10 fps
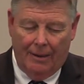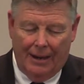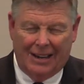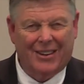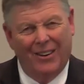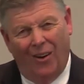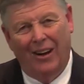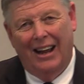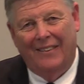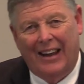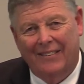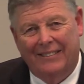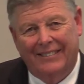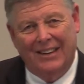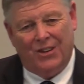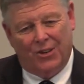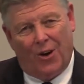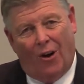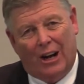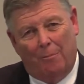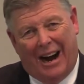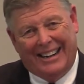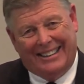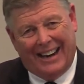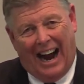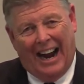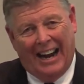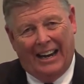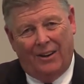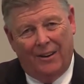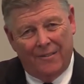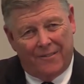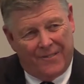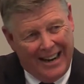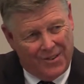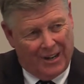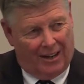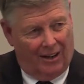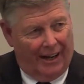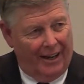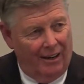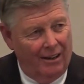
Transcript: I said, no, that, this is talking about dying physically.